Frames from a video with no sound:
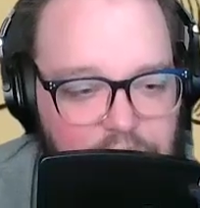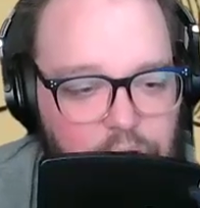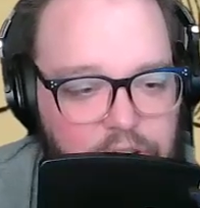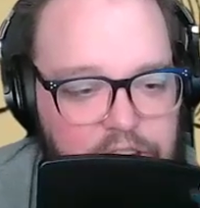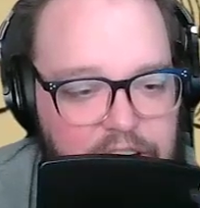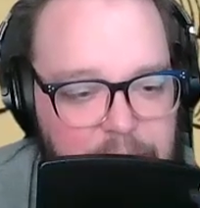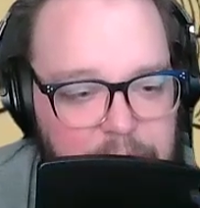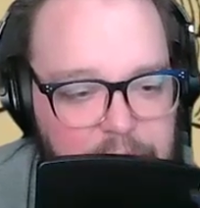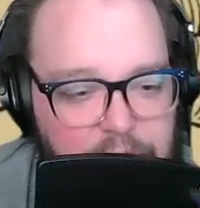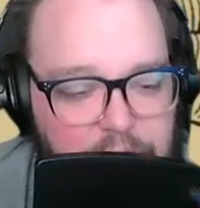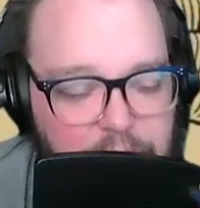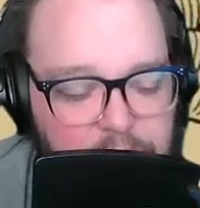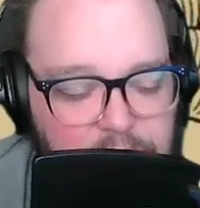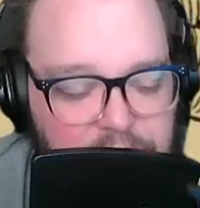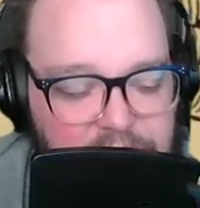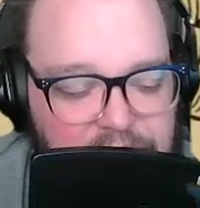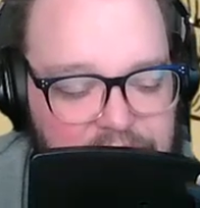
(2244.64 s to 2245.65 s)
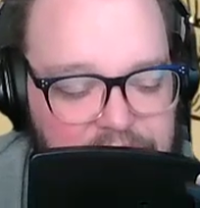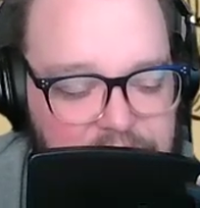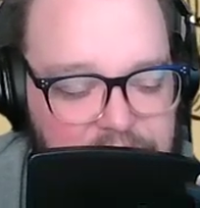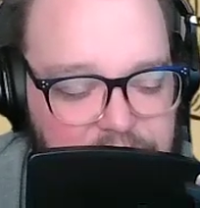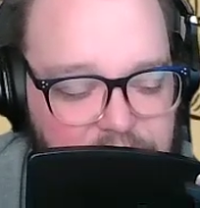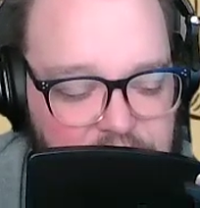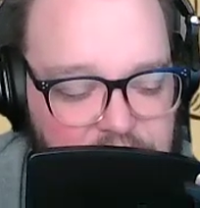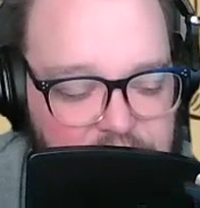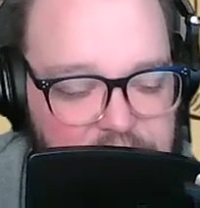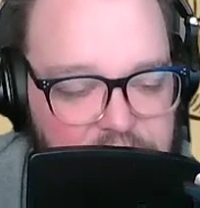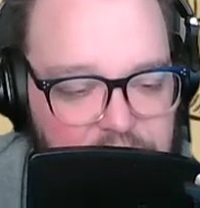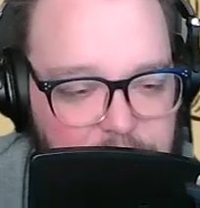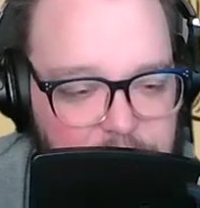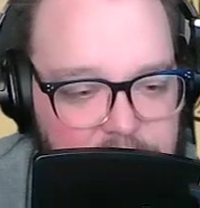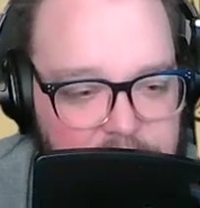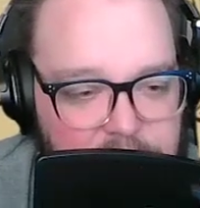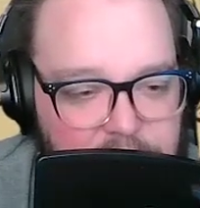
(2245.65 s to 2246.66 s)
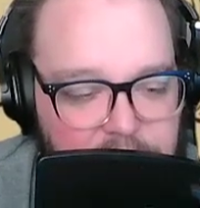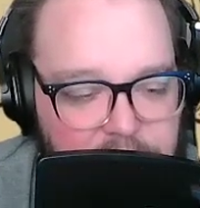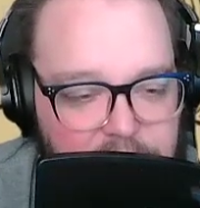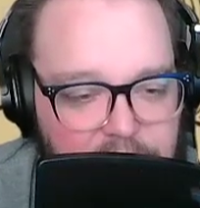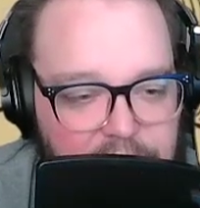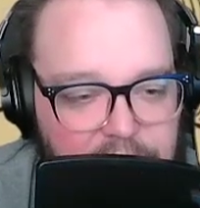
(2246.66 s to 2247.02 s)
You look at him and you go, let's fucking do it.